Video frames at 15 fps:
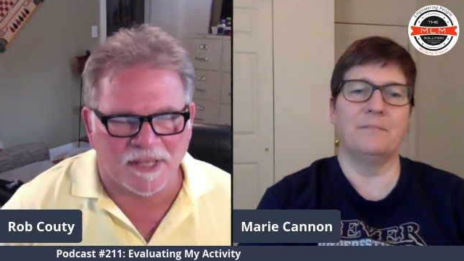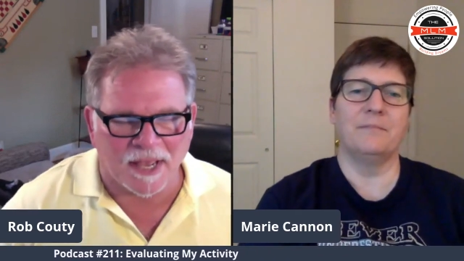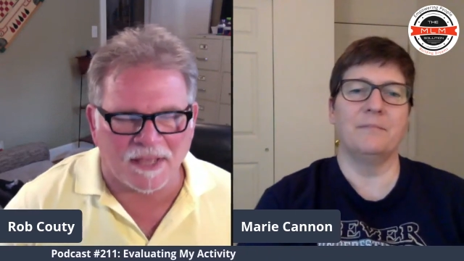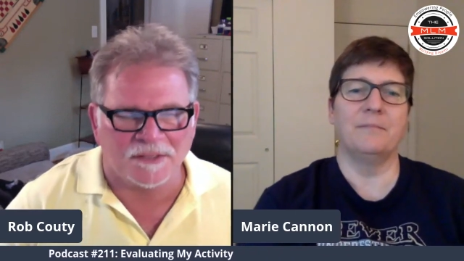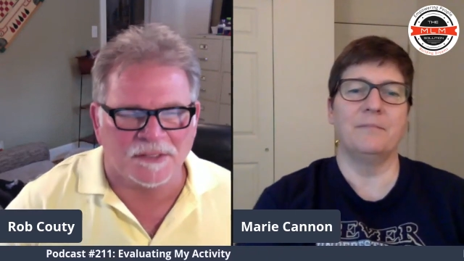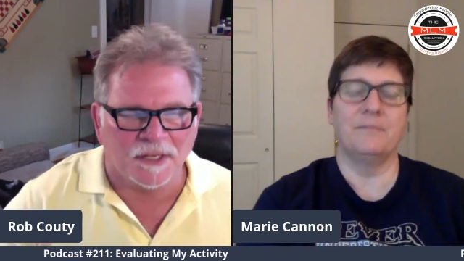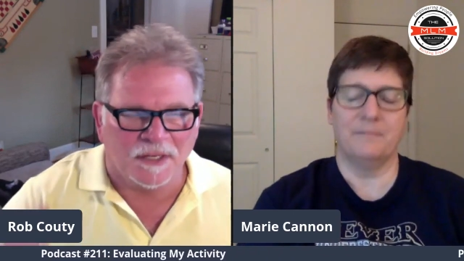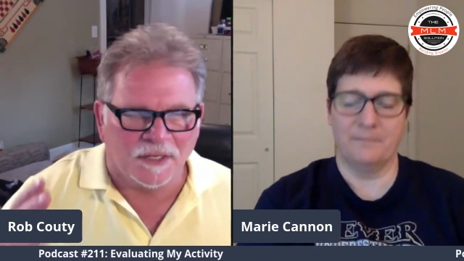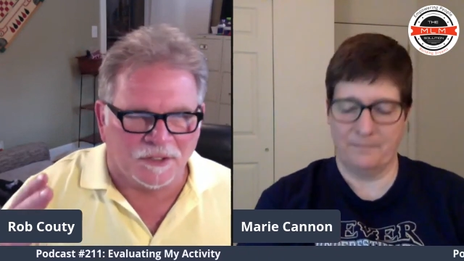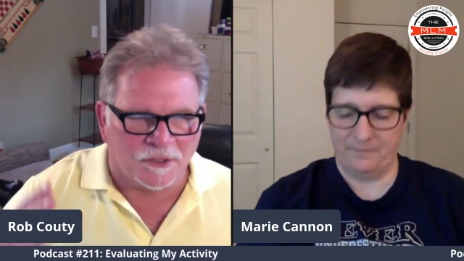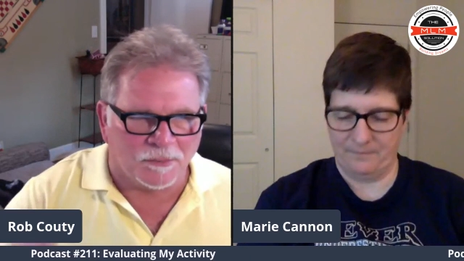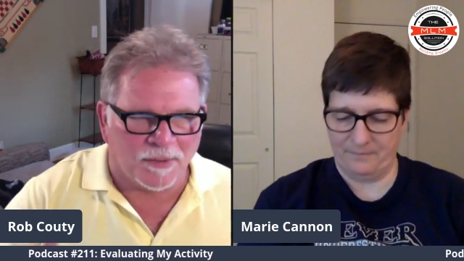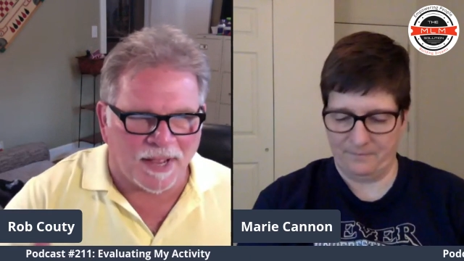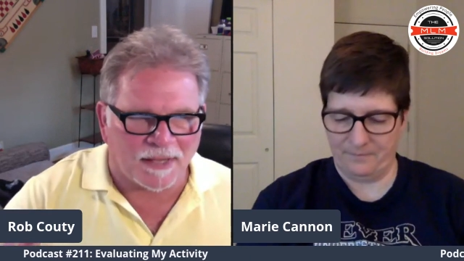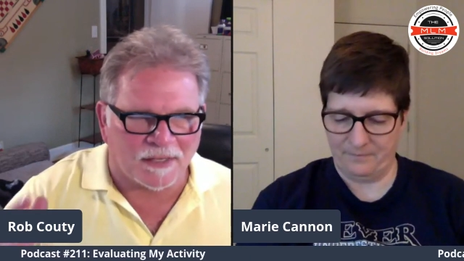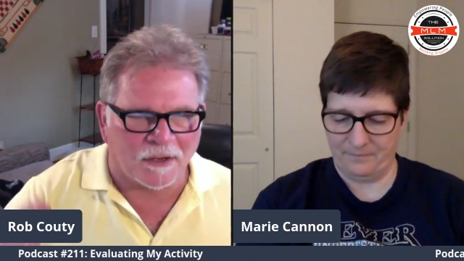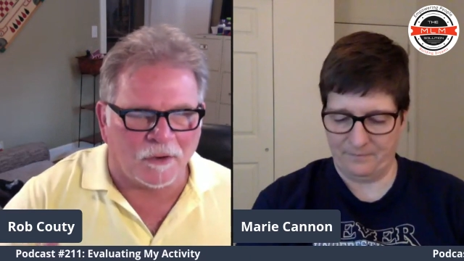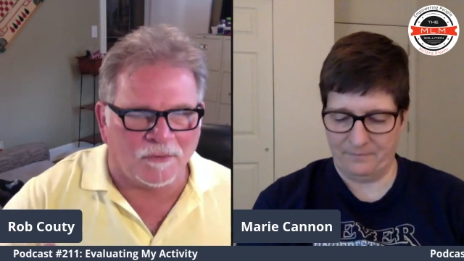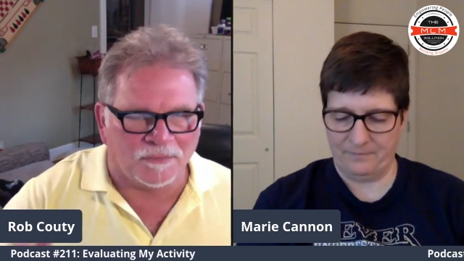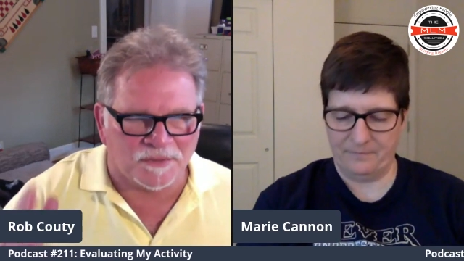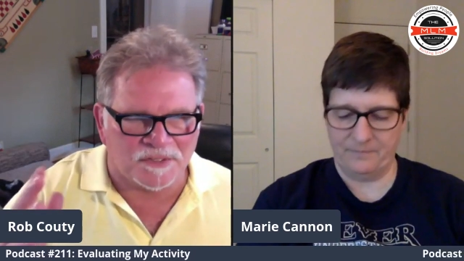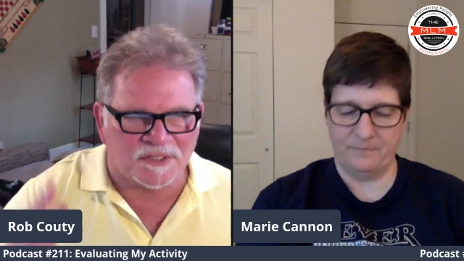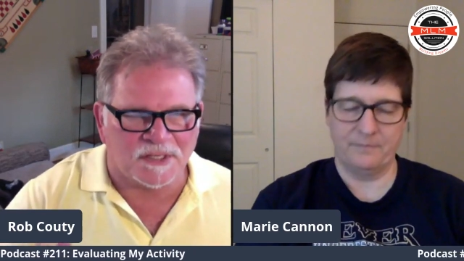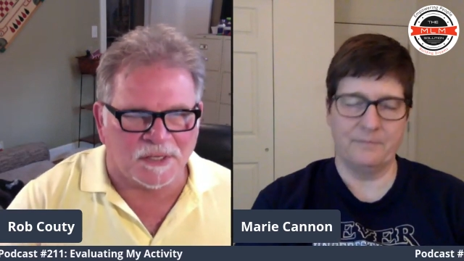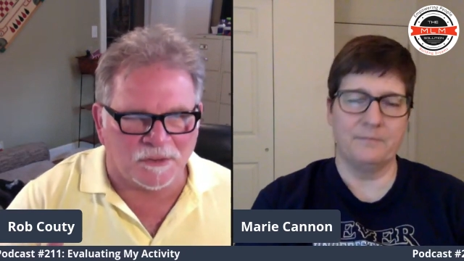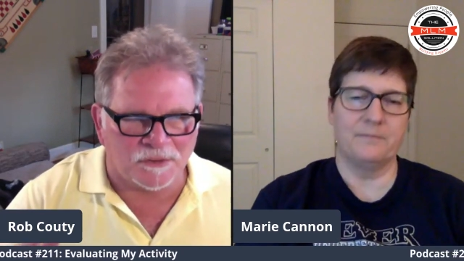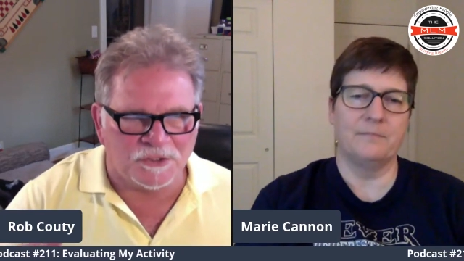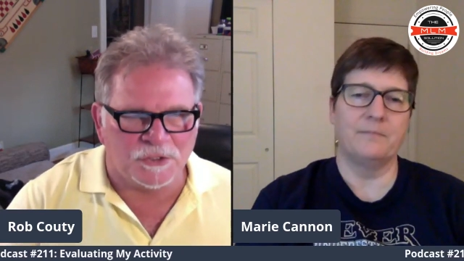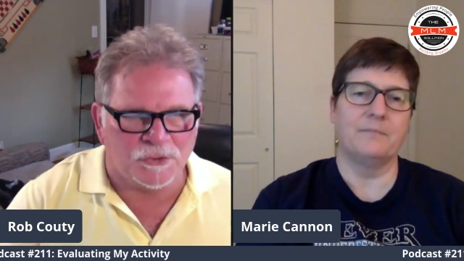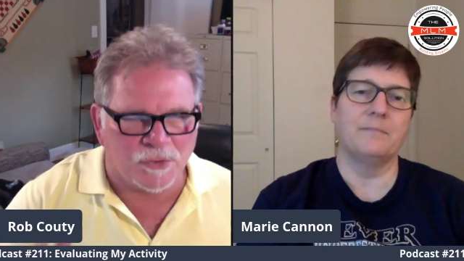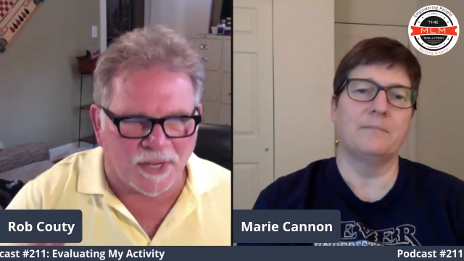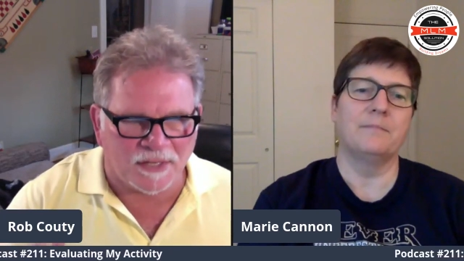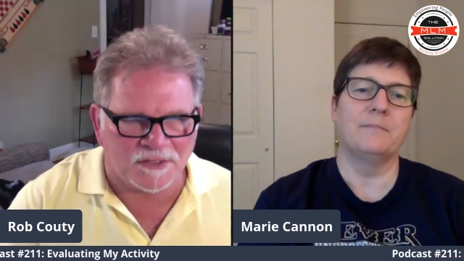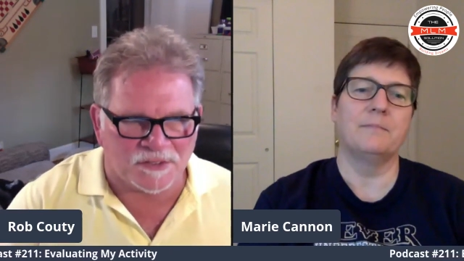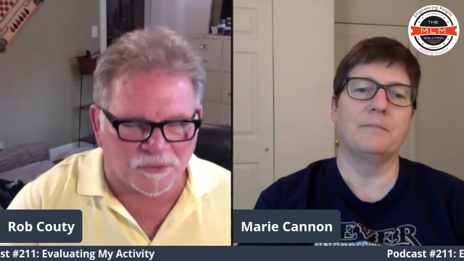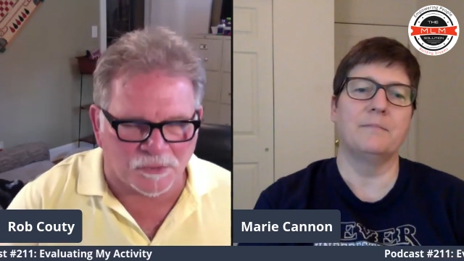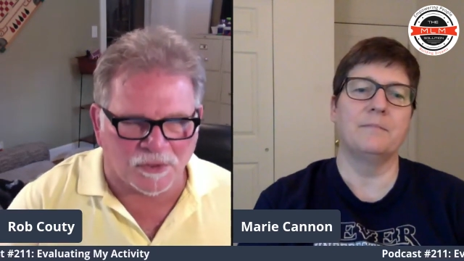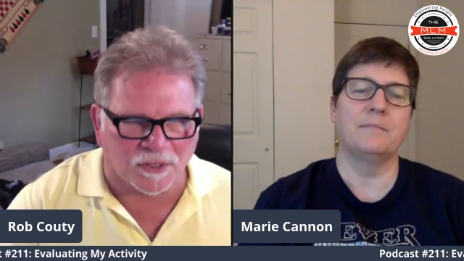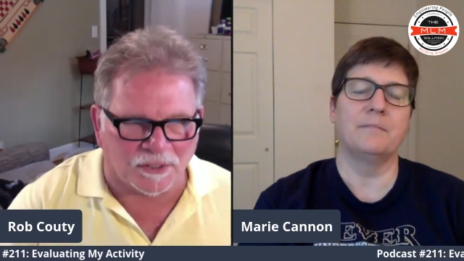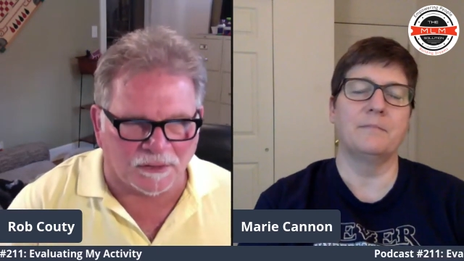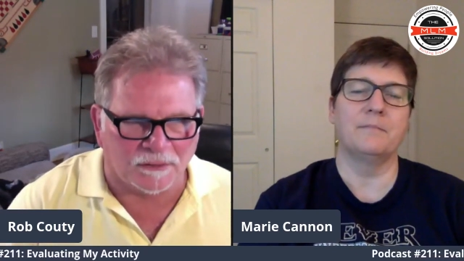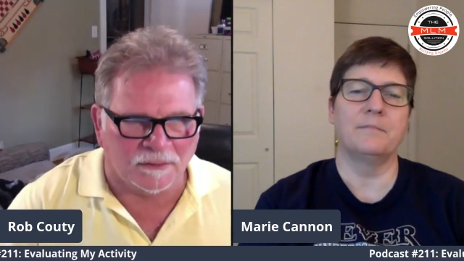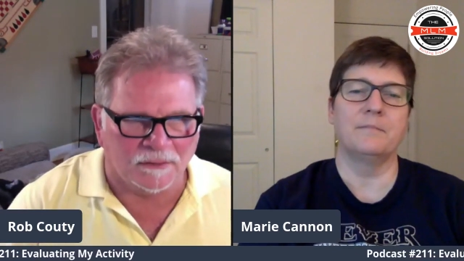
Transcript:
Speaker 1: Guys, your back office tells you a story.